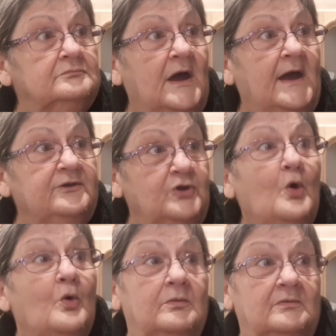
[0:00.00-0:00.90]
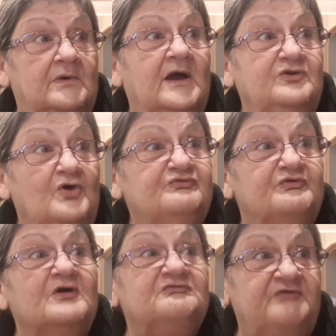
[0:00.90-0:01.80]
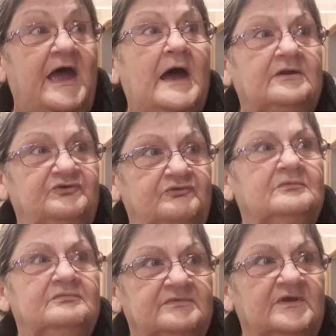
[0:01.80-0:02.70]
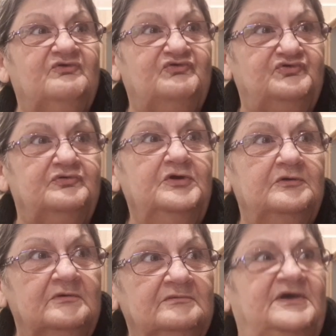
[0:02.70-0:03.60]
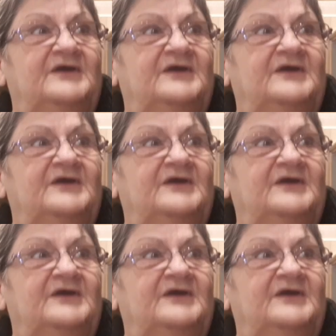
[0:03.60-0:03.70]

I know. I know for a fact. Some that's parents, true.